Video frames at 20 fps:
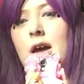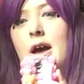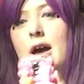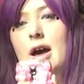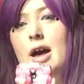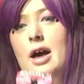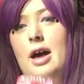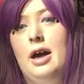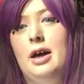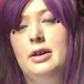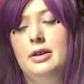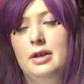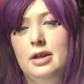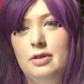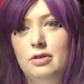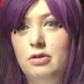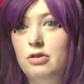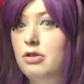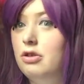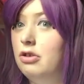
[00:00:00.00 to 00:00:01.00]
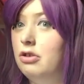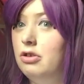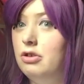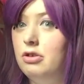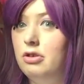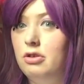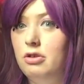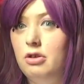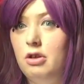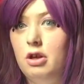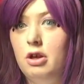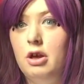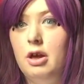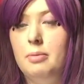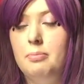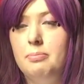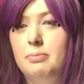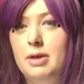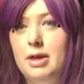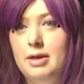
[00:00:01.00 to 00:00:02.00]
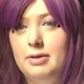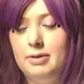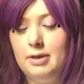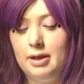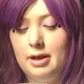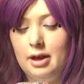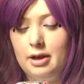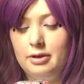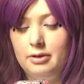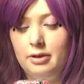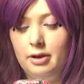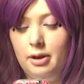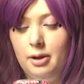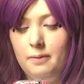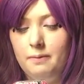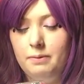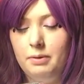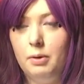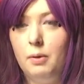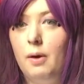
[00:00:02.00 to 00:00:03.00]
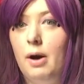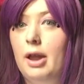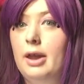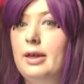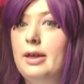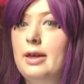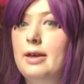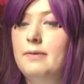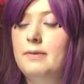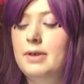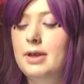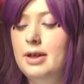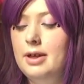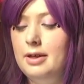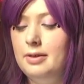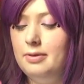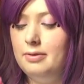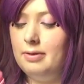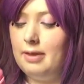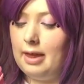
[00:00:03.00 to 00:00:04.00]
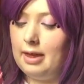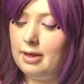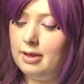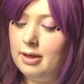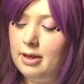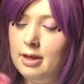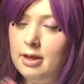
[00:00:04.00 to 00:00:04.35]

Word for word: And it's just amazing. I just love the quality of it. It's like.